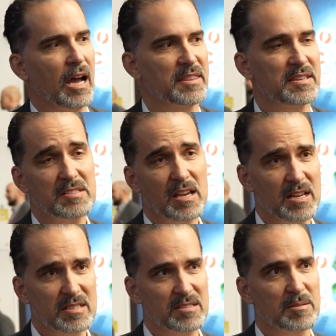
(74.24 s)
This
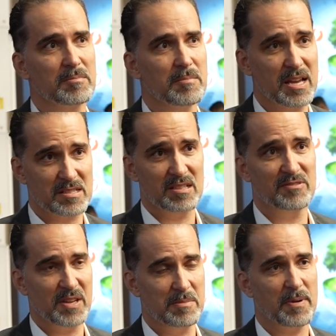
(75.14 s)
has a
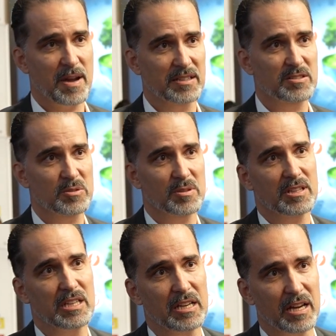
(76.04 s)
massive impact to
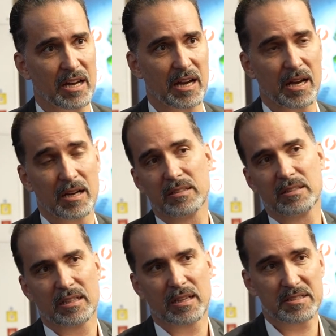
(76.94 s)
the
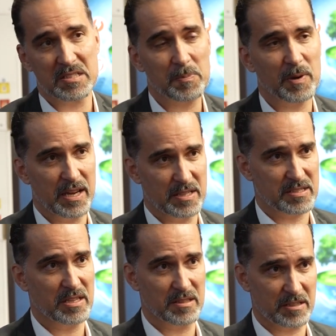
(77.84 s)

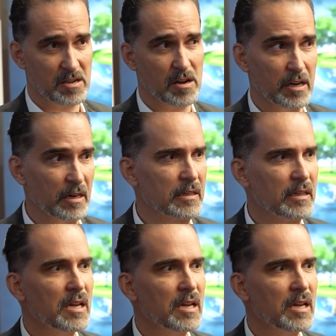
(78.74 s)
displays in the car.